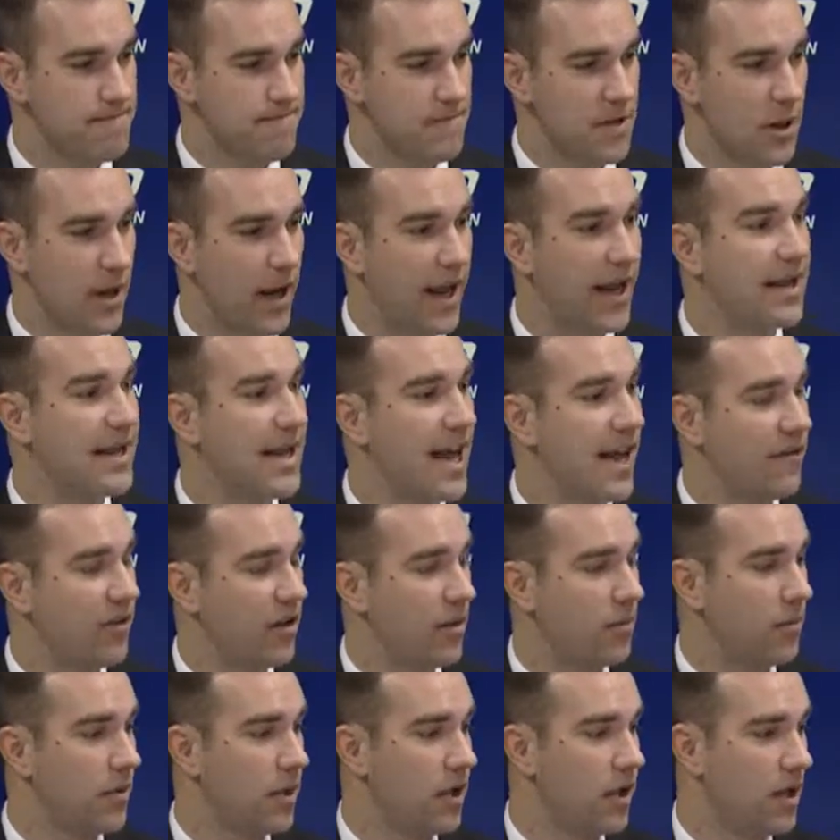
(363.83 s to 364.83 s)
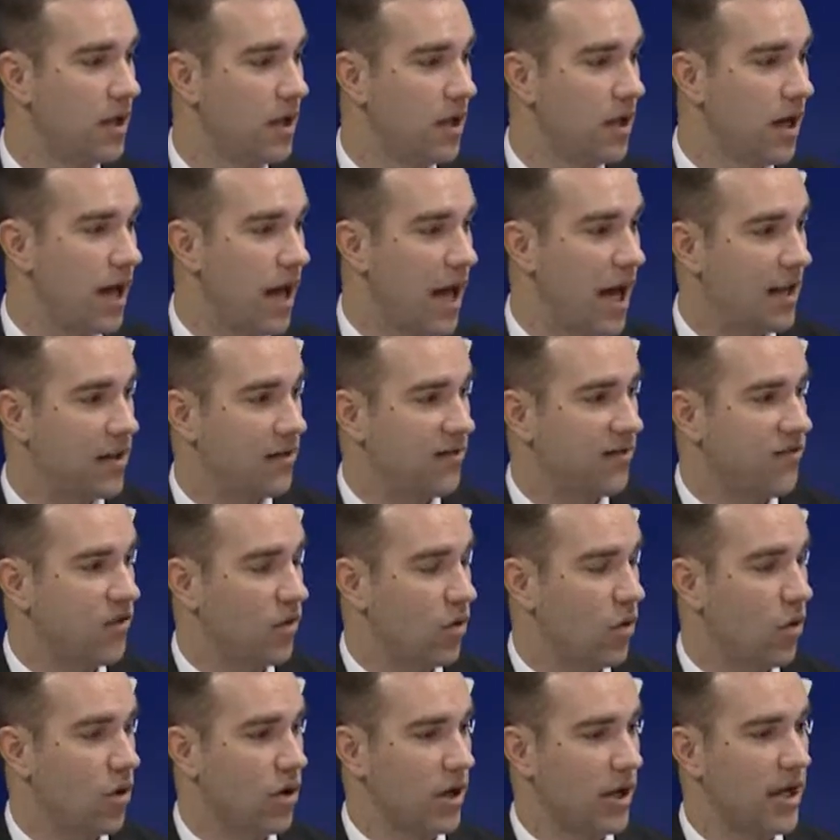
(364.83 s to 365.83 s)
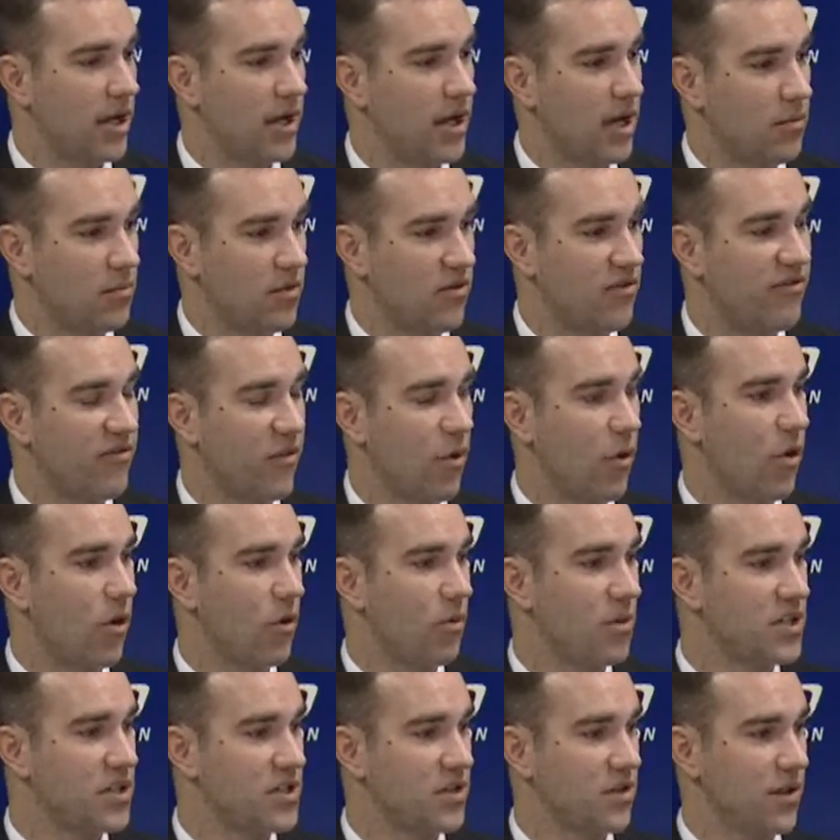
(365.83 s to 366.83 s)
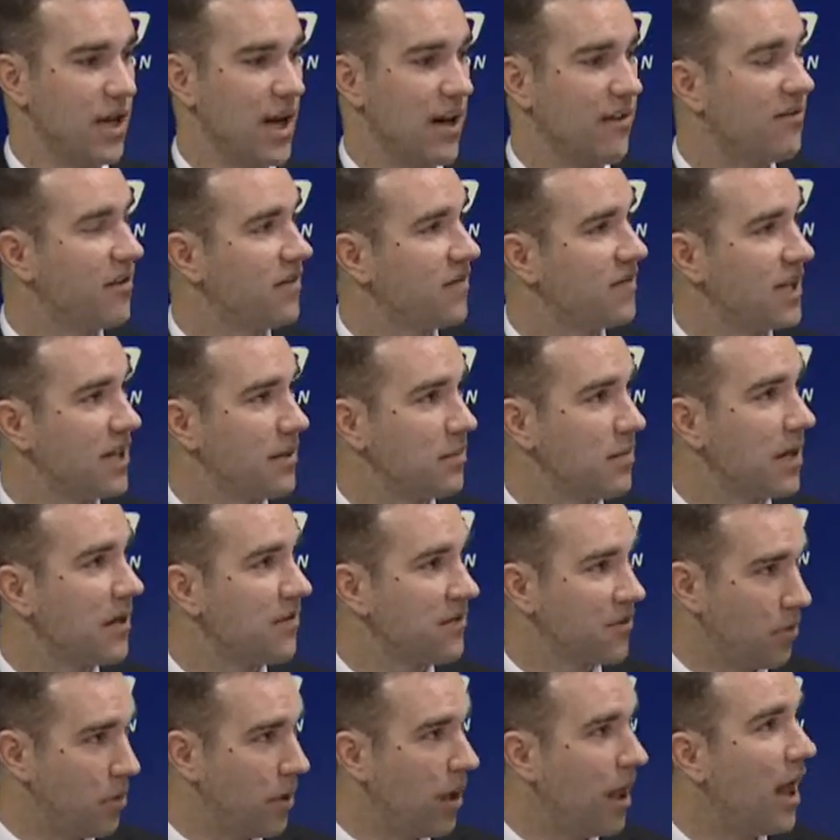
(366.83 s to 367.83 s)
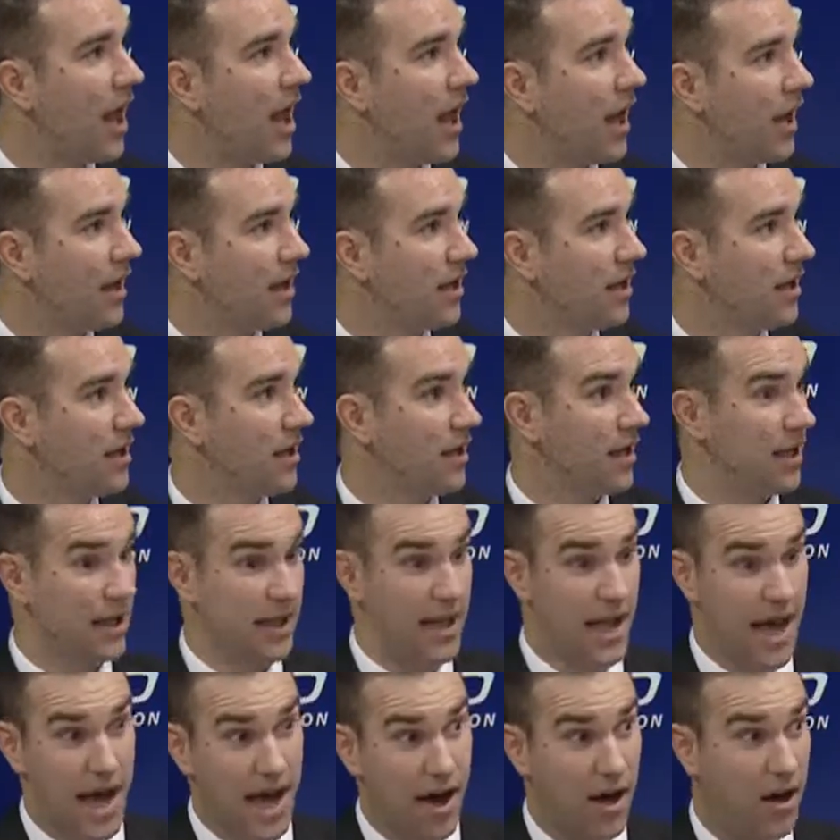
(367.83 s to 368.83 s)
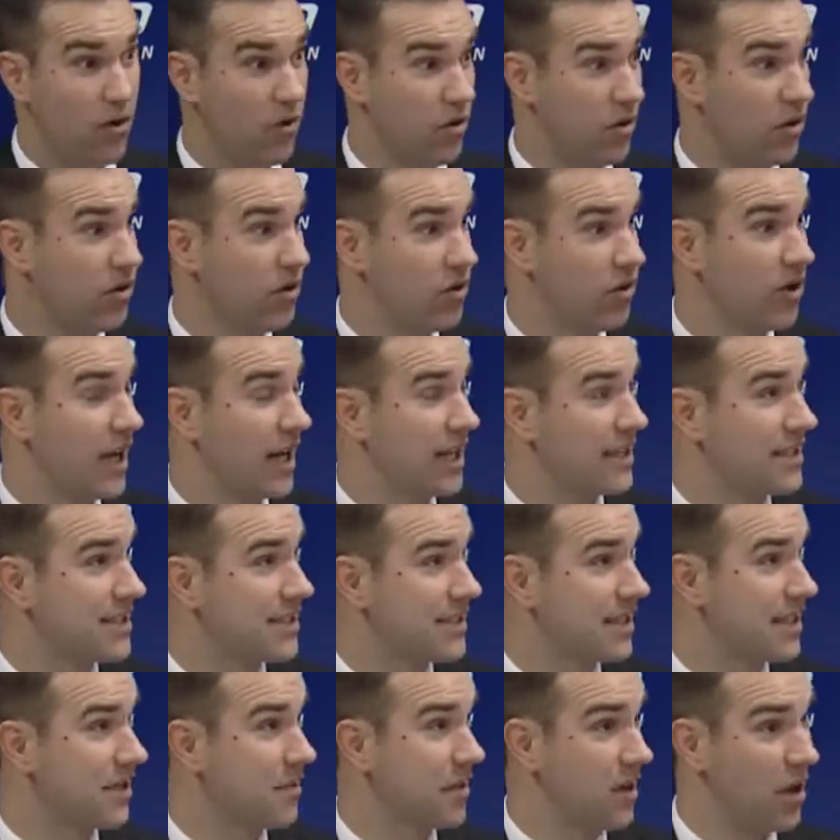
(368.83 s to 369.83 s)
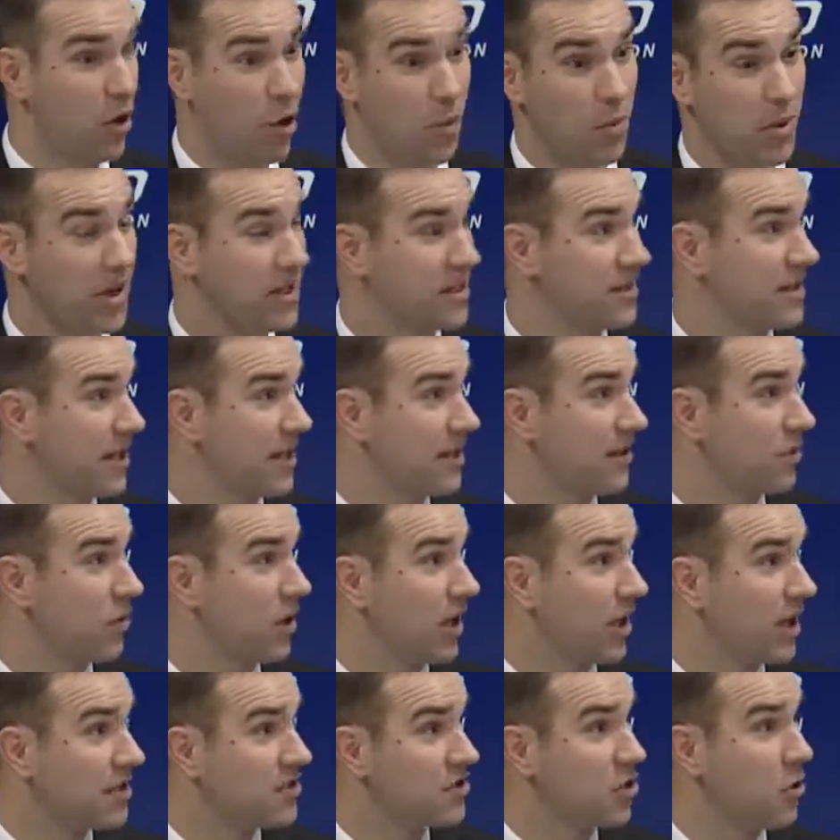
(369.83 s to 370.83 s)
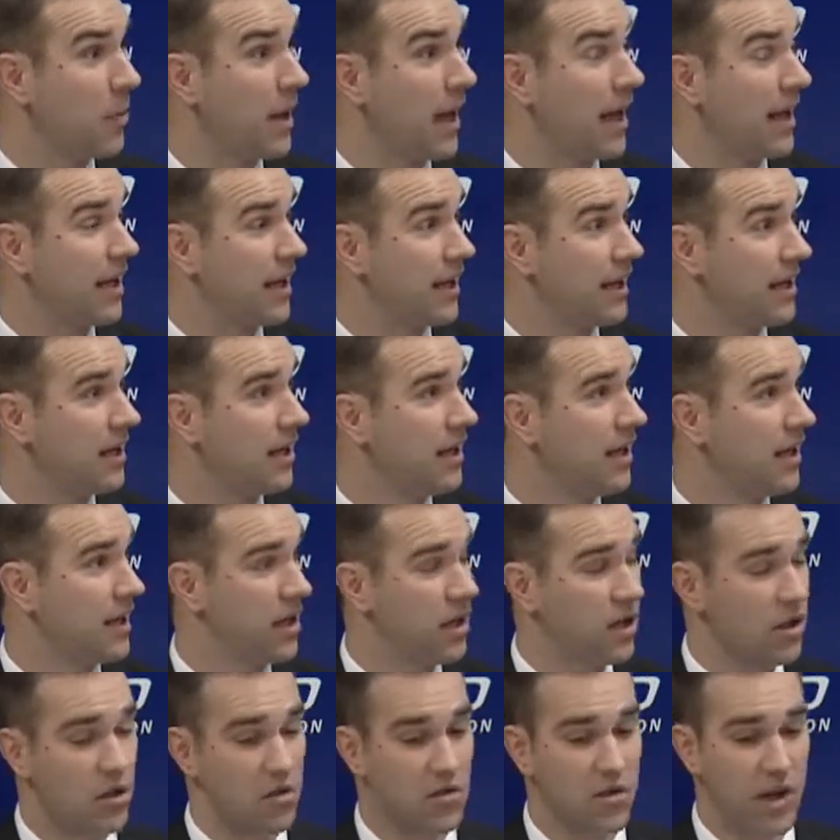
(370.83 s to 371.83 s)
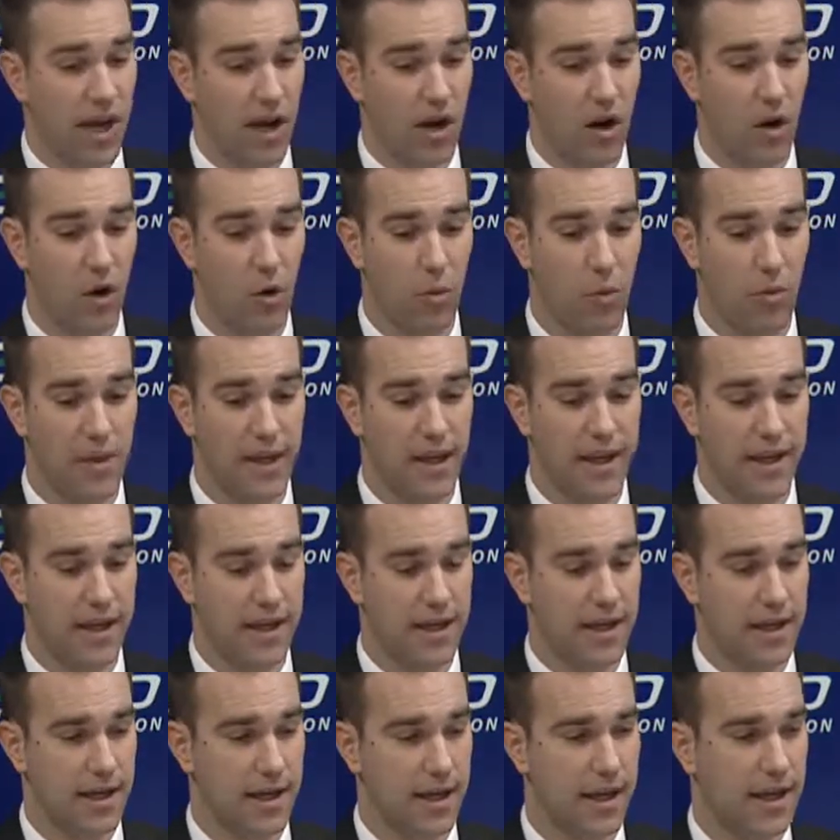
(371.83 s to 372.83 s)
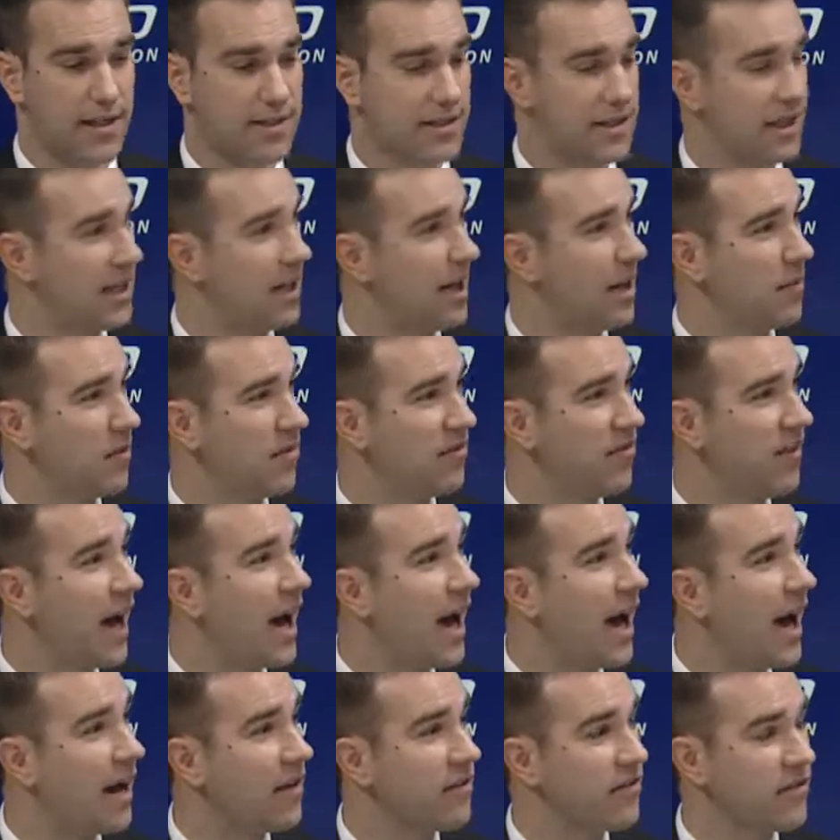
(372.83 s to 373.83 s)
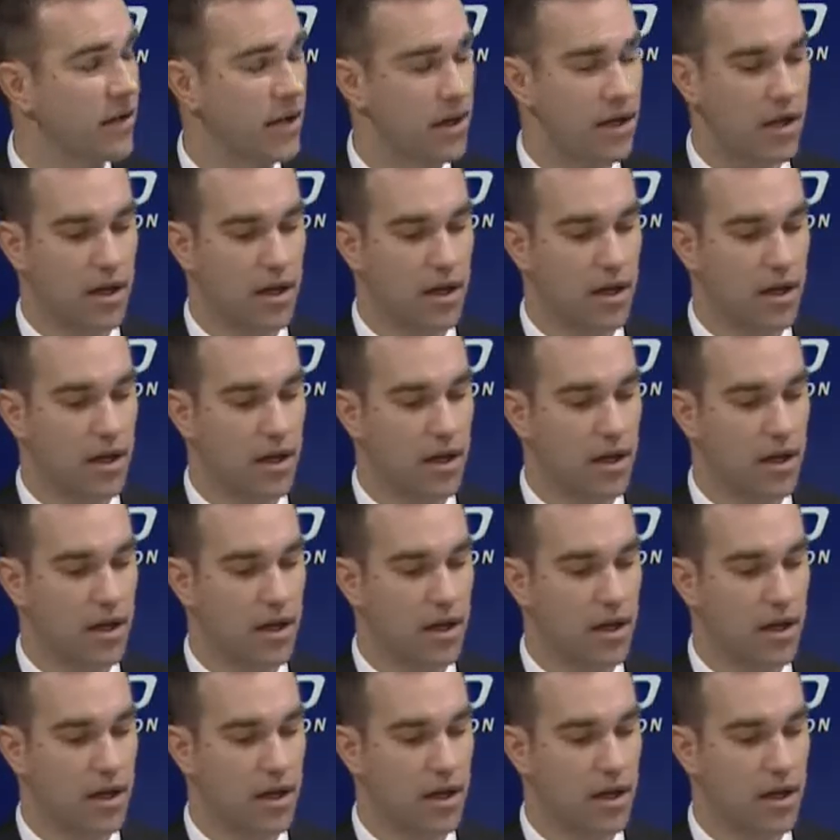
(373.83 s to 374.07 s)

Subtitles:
you know, I hate to have him on the floor get number 4 and we still got 15 minutes to play. And now you got to sit him and hope he doesn't get, when he does go back in, you've got to hope that he doesn't get number 5.